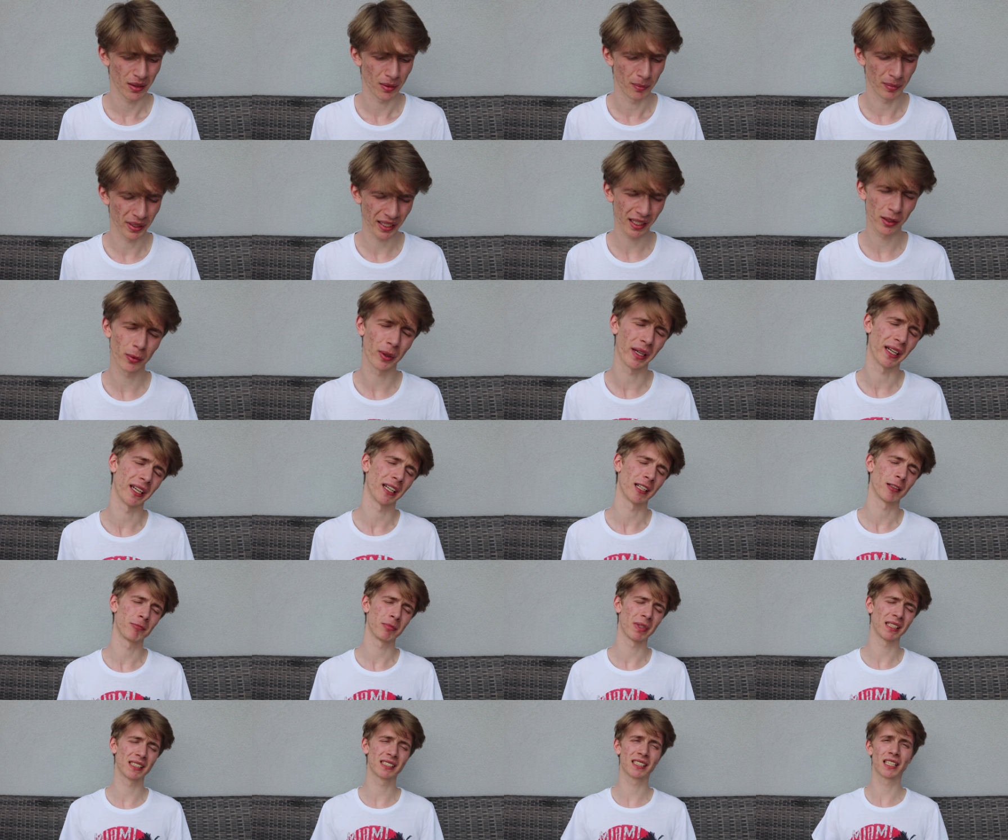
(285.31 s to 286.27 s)
But anyway,
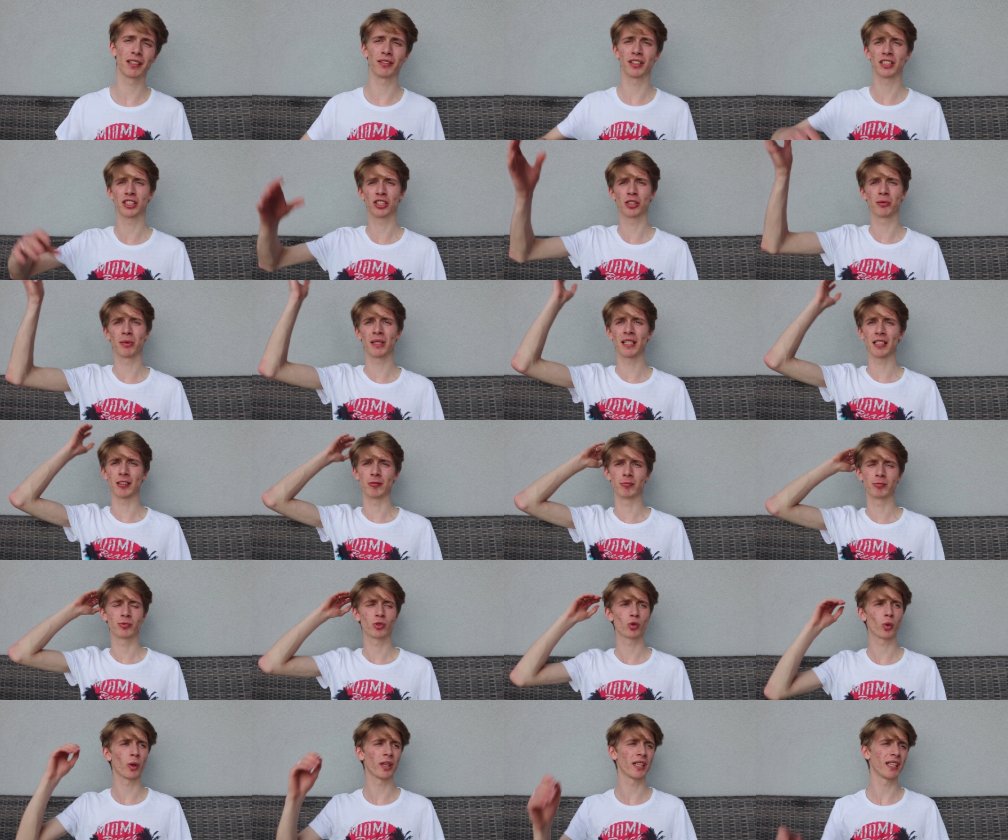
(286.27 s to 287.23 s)
let's give it to me.
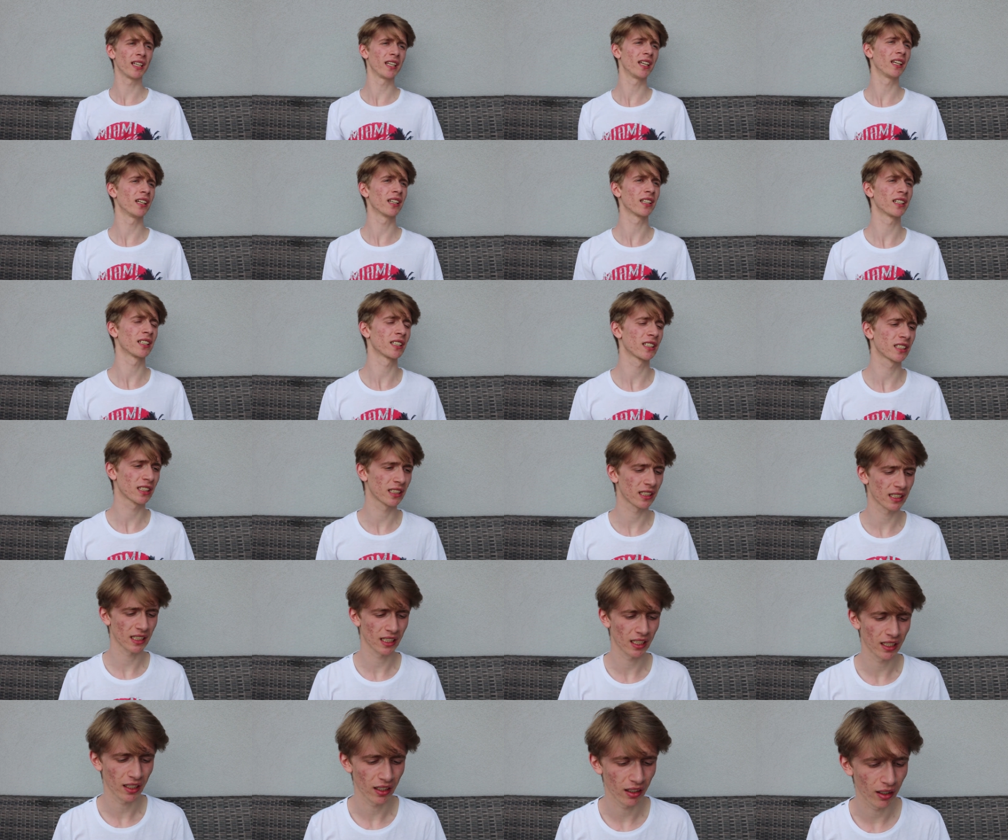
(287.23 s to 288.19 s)
20
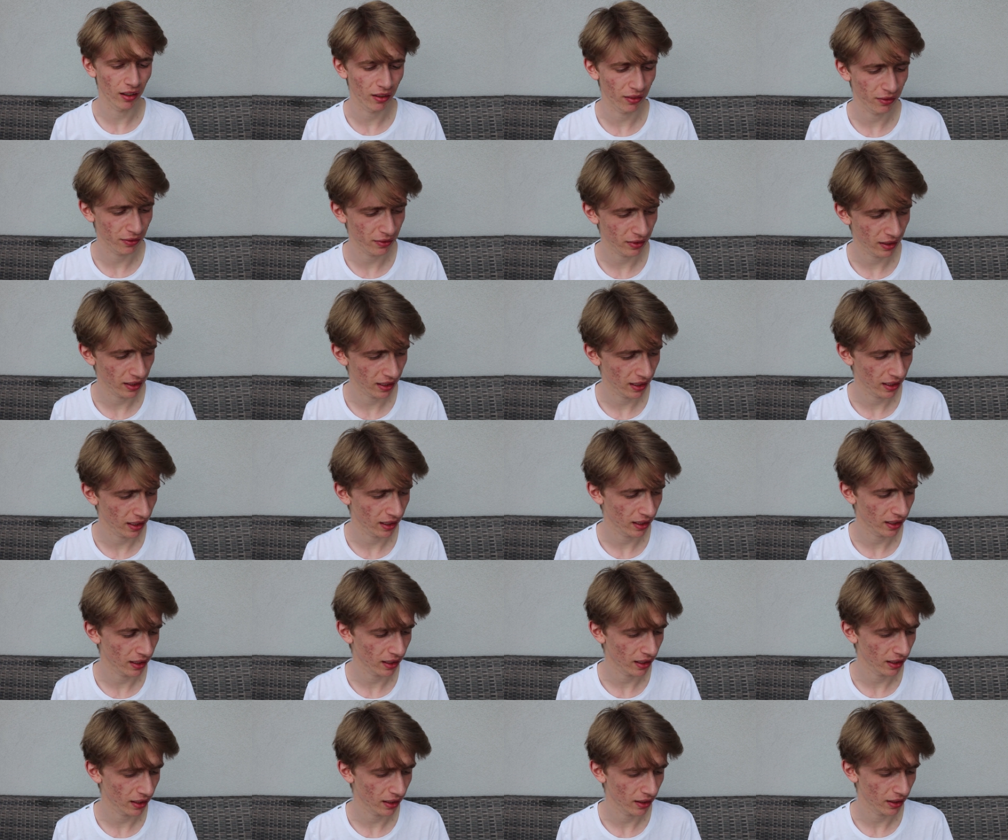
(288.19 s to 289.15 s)
years of uh,
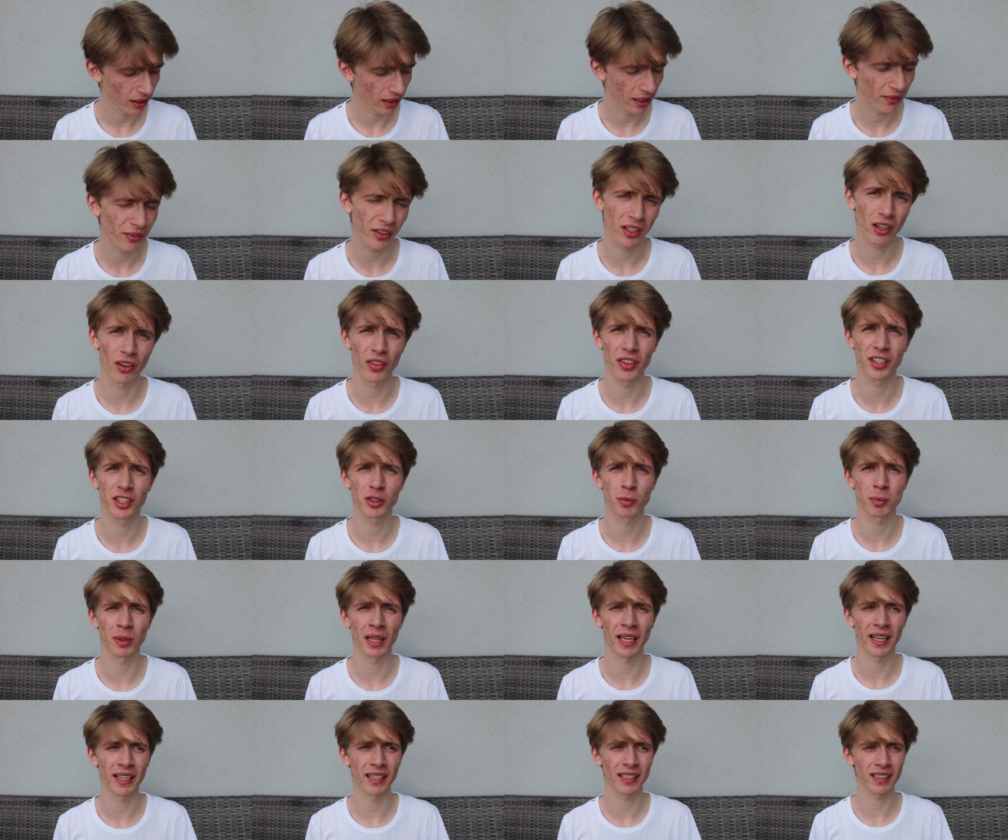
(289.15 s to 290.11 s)
living on this
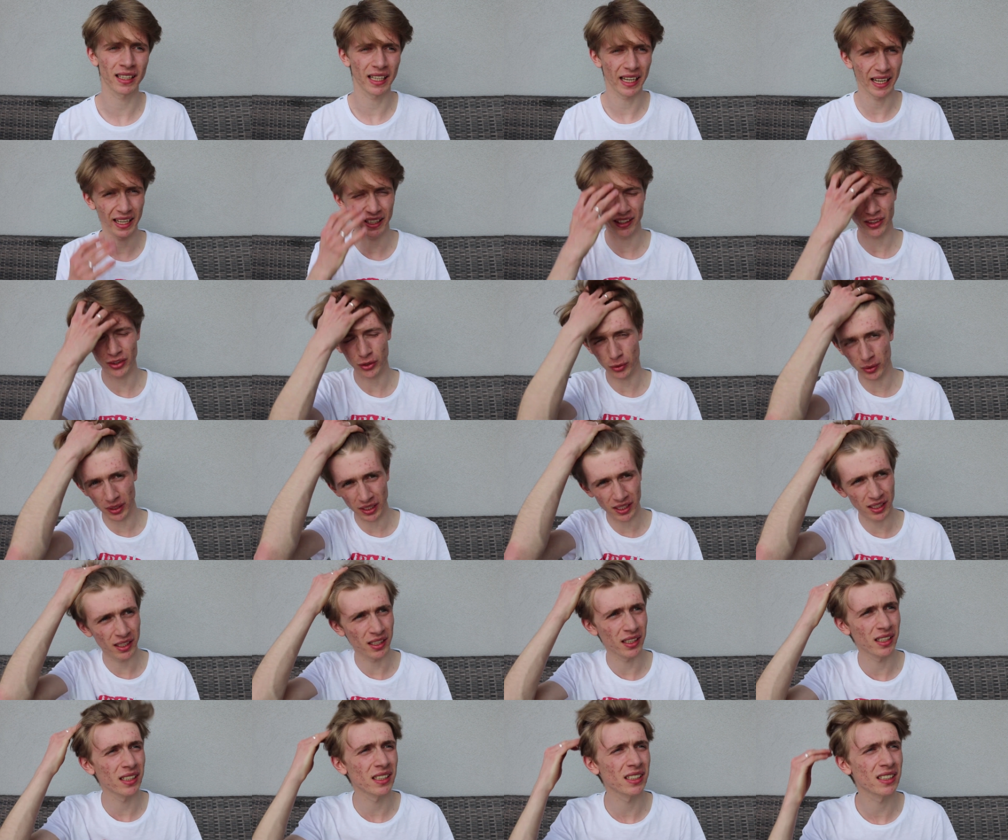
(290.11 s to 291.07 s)
planet and three
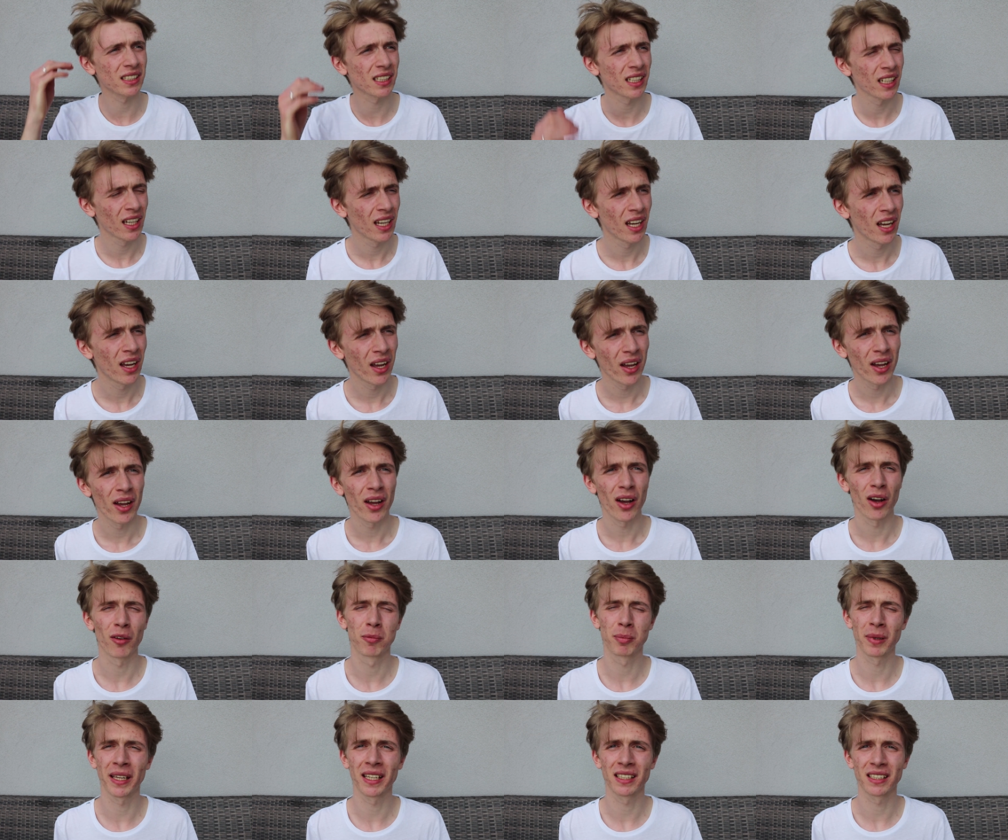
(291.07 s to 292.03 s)
years
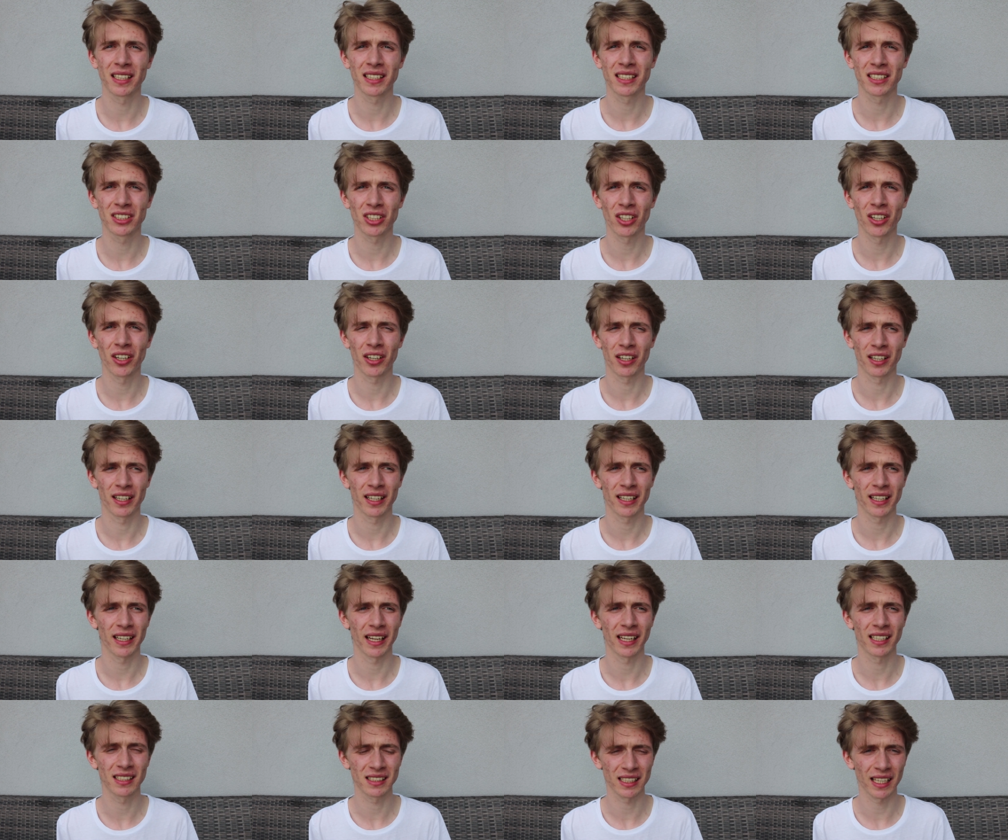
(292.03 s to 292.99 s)
of playing the guitar
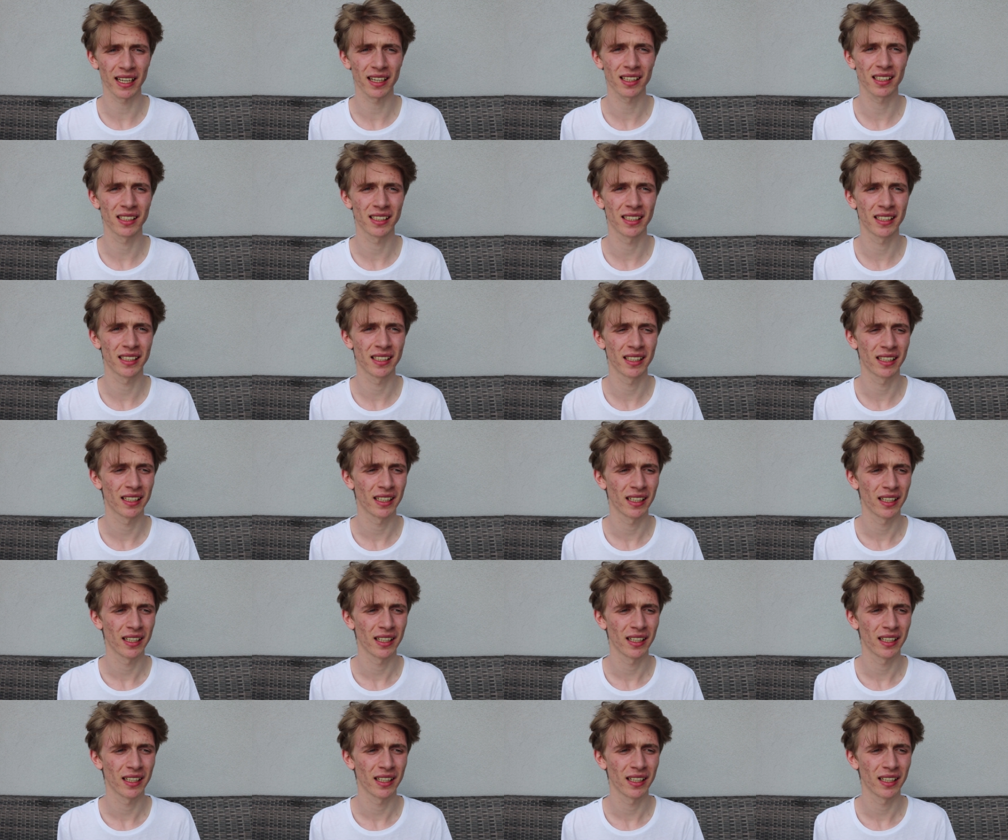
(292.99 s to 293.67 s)
exactly